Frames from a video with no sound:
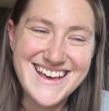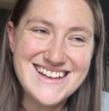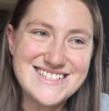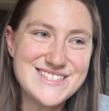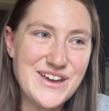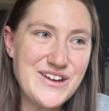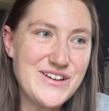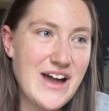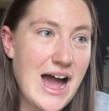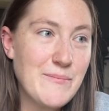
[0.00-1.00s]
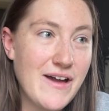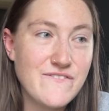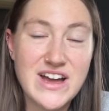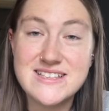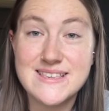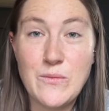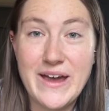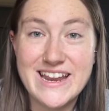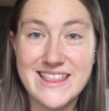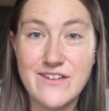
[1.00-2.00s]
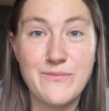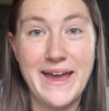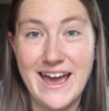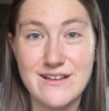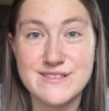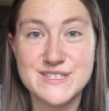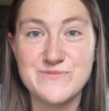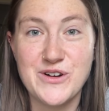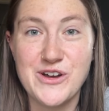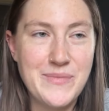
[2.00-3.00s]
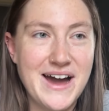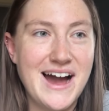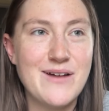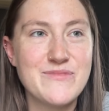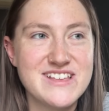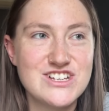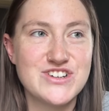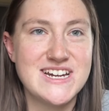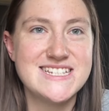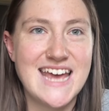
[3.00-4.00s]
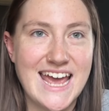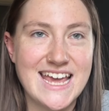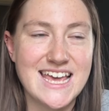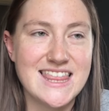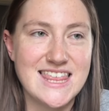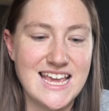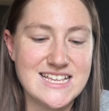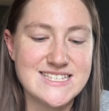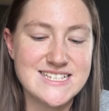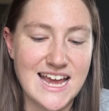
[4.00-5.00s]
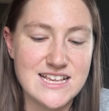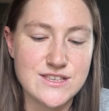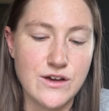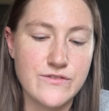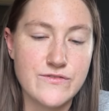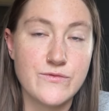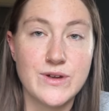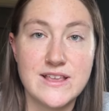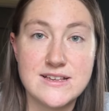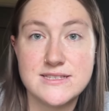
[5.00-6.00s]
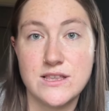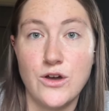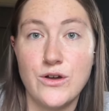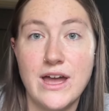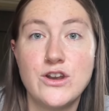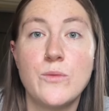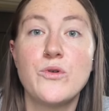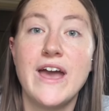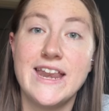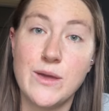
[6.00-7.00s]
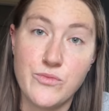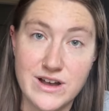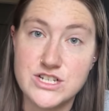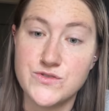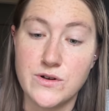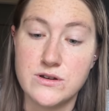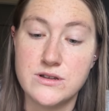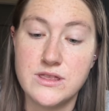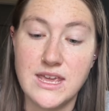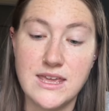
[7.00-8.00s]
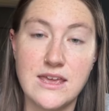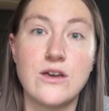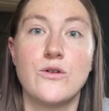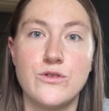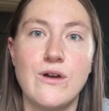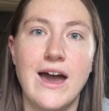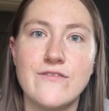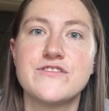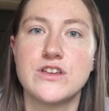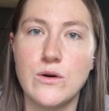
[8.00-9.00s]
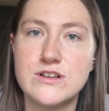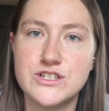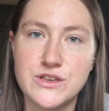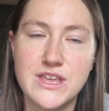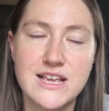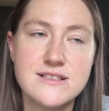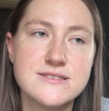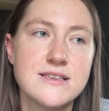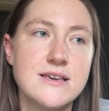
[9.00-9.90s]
So I might find some way to leave my house tomorrow, but I'm really trying to take these days off really slow and not put any pressure on thinking, oh, you have to go and do things.